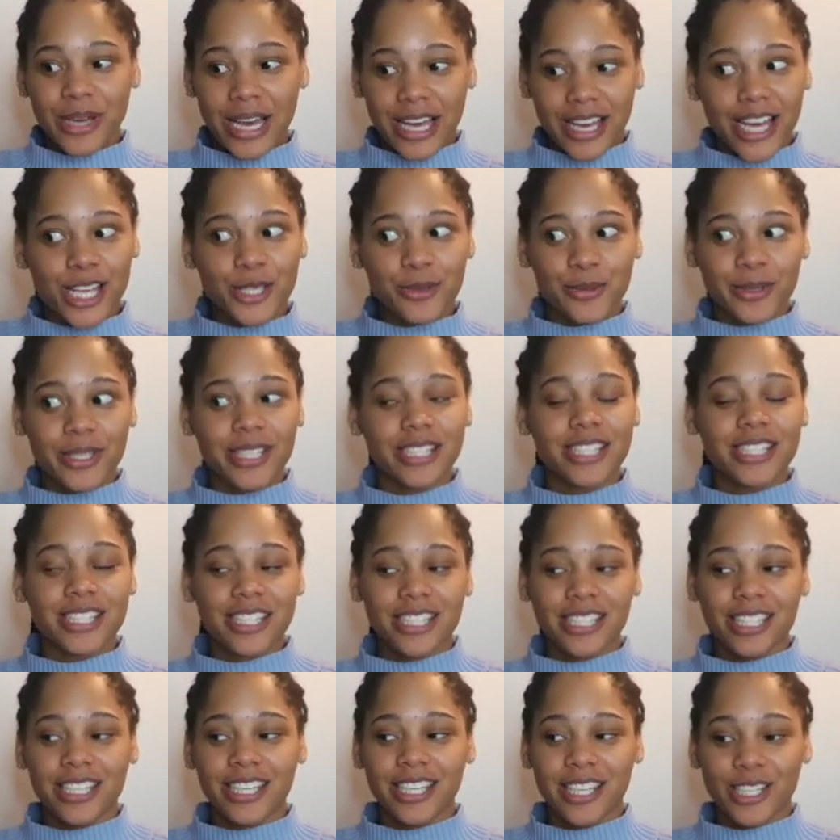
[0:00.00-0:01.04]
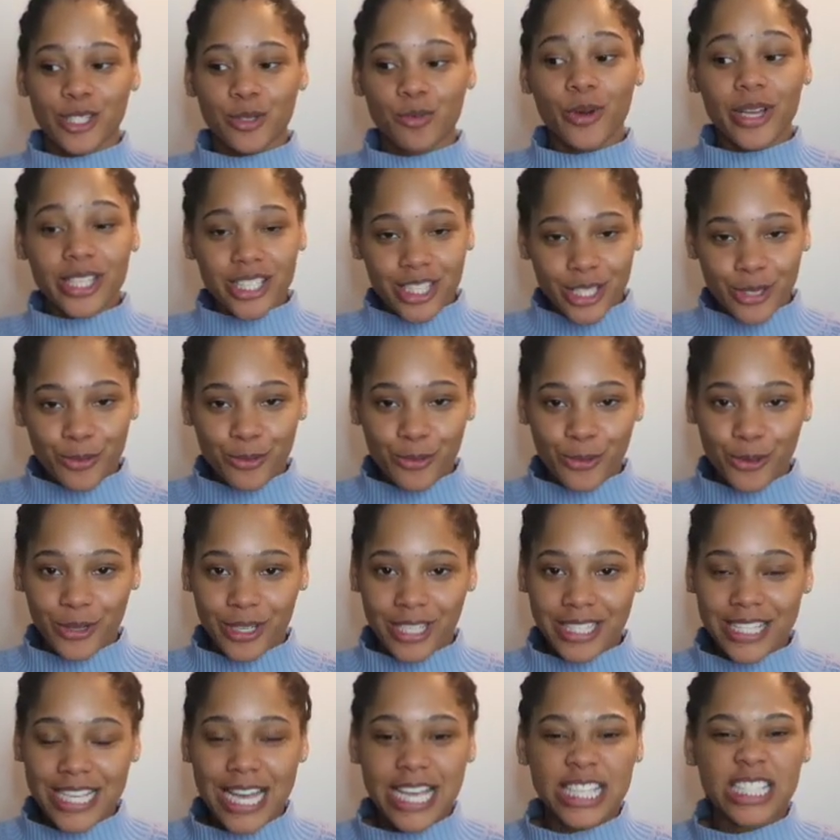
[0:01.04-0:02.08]
as we can see, is what she
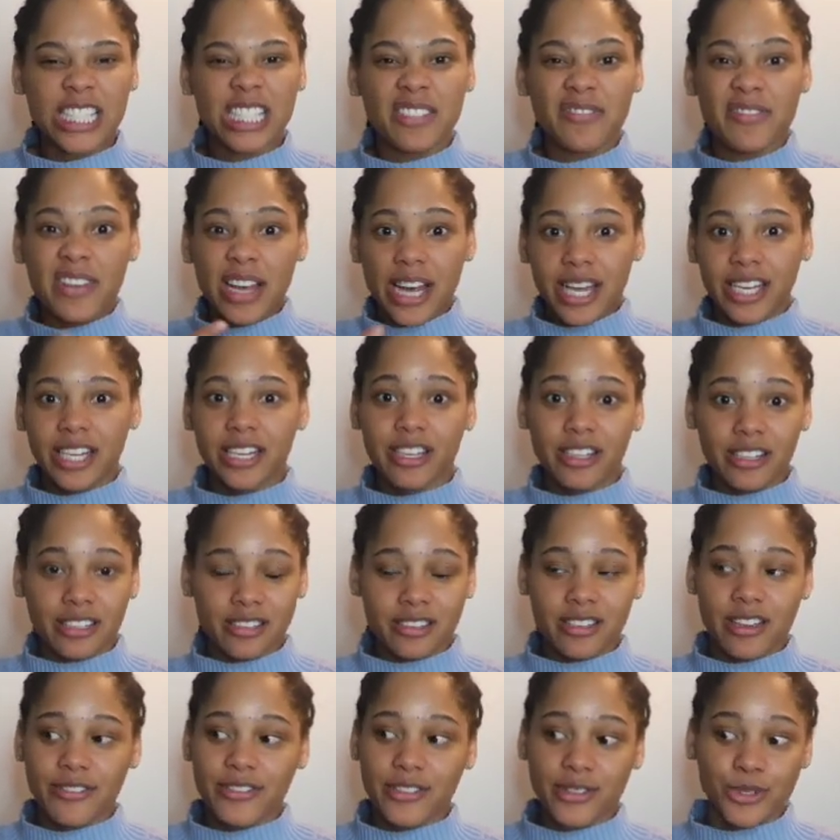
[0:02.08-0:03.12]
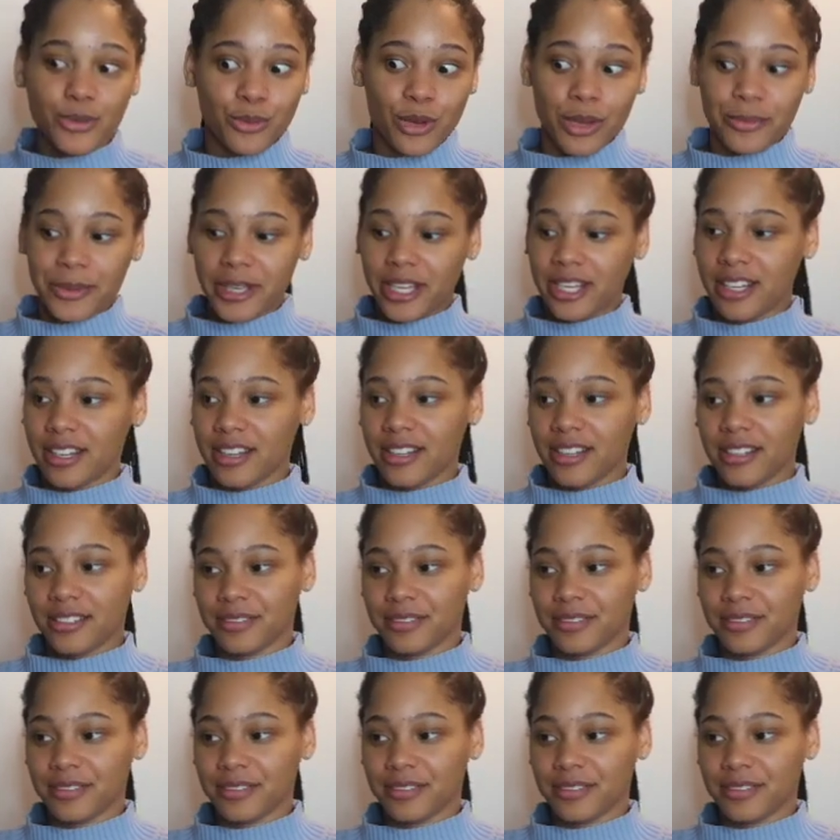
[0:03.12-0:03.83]
wants as she's finding herself as a woman.